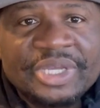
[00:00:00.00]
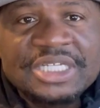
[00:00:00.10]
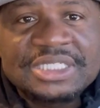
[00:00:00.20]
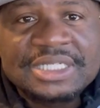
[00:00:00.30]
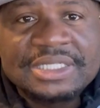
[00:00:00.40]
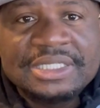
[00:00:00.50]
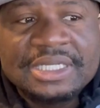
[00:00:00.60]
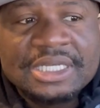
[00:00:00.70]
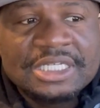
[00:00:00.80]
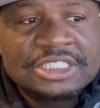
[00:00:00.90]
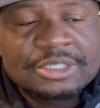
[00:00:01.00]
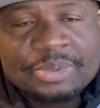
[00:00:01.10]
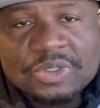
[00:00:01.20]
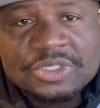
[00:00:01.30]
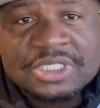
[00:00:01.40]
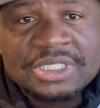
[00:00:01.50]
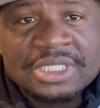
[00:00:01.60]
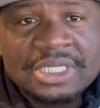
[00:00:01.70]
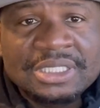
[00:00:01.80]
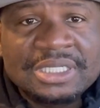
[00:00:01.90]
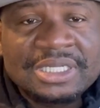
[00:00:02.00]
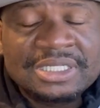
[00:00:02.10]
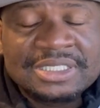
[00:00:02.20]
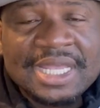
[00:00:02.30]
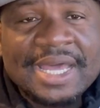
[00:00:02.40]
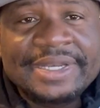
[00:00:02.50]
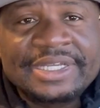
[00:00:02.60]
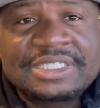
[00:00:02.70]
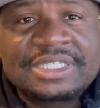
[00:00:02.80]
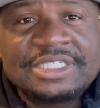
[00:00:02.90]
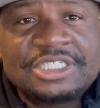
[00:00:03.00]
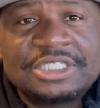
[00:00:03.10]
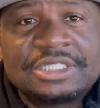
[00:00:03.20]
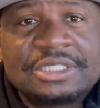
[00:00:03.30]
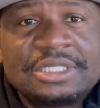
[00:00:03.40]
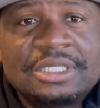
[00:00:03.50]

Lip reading: Basically, he's supposed to sign the extension.